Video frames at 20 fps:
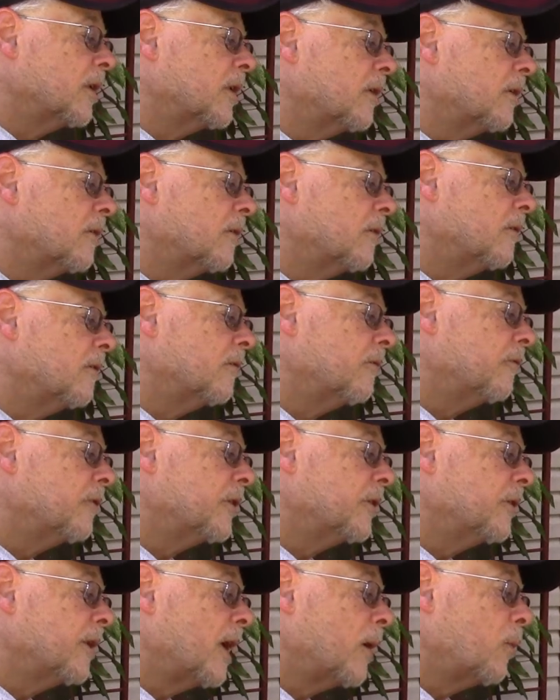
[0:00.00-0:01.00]
We're going to
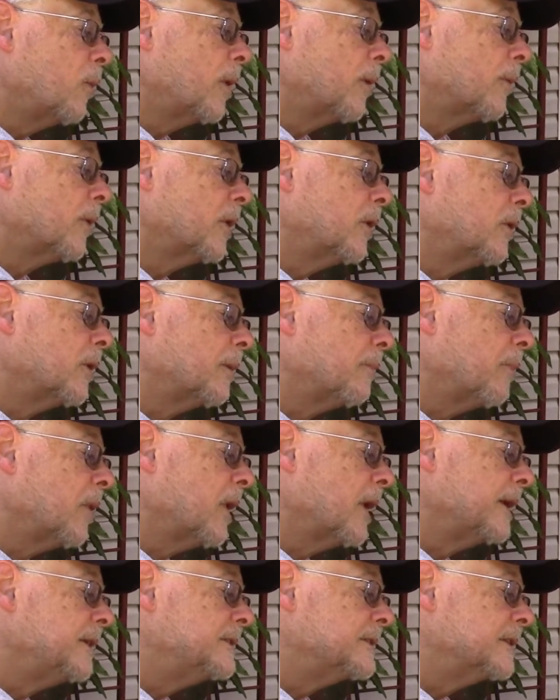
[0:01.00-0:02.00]
figure out where we're going
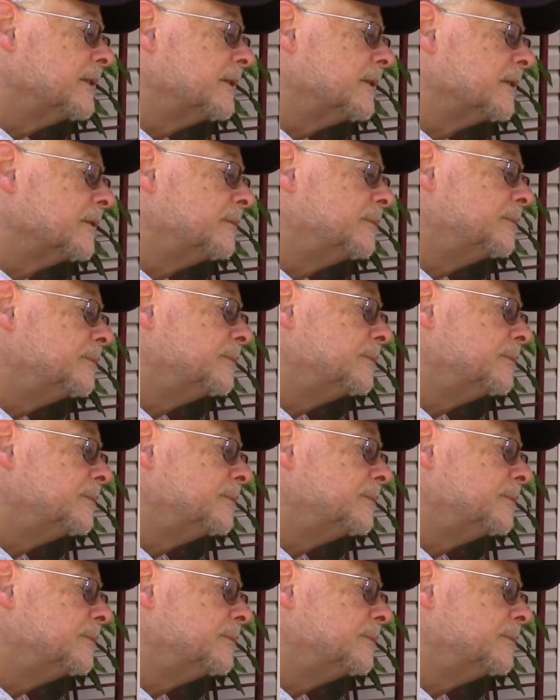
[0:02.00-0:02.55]
to place it,